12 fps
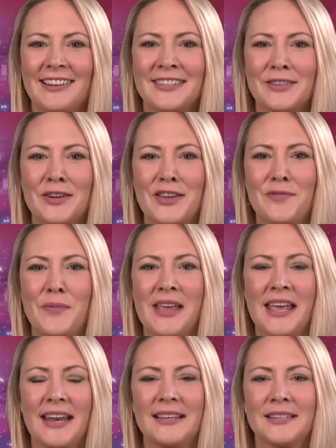And I saw you've
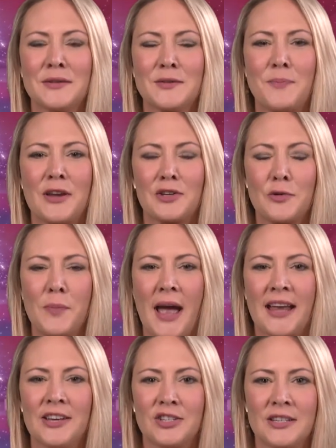been getting some special
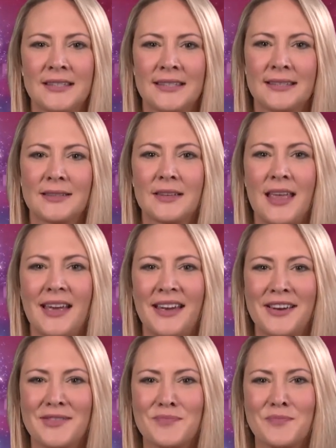packages
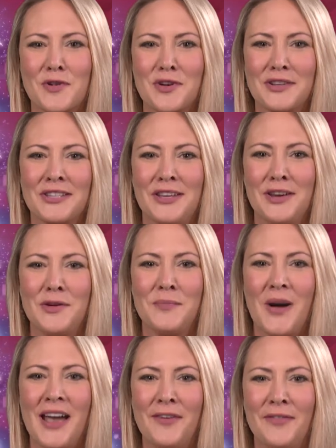brought to
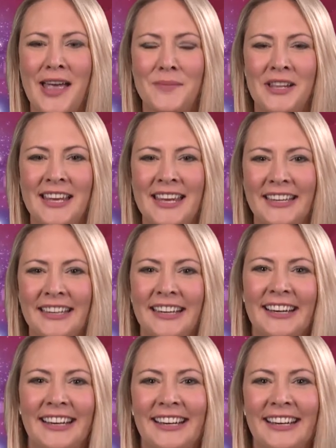you by family.